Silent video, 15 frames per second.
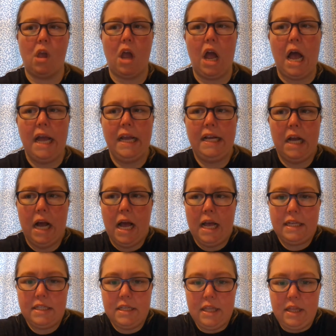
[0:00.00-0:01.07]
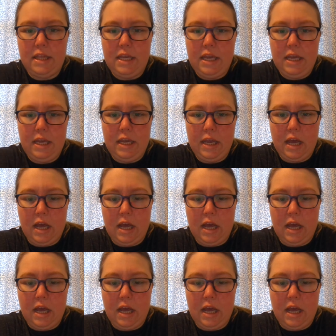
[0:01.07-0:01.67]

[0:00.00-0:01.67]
I got the